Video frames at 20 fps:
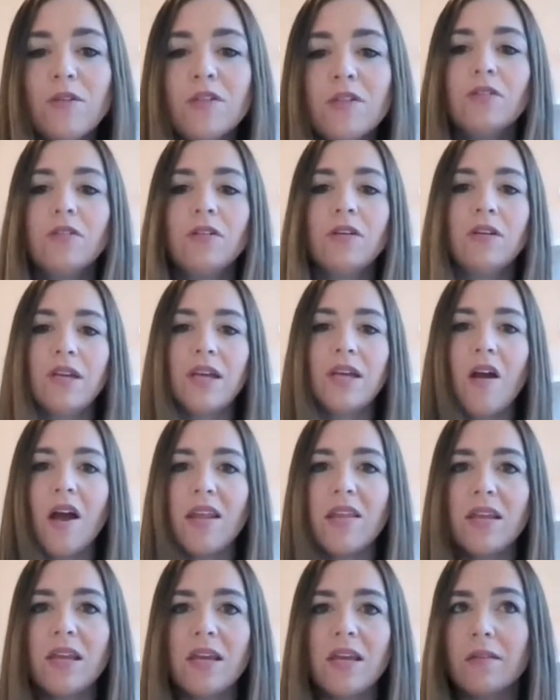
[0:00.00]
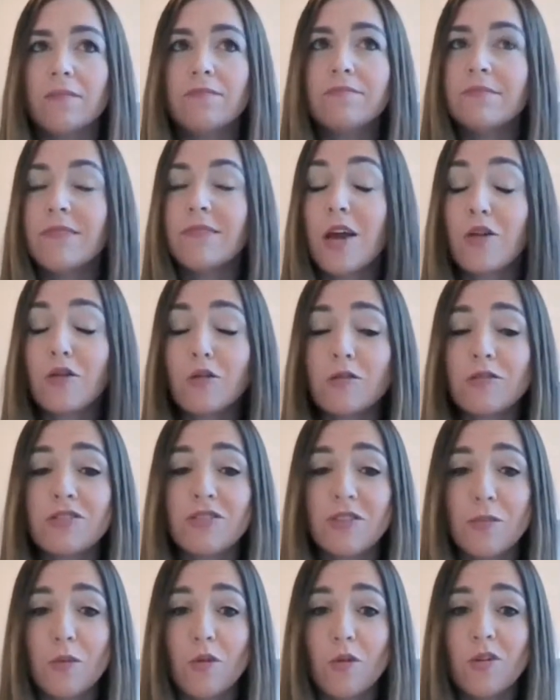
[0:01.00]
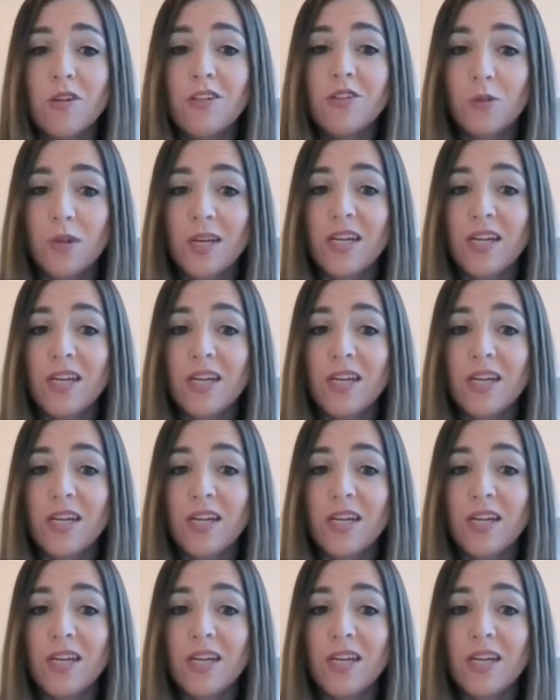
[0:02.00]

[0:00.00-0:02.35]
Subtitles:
absolutely. I think across the board,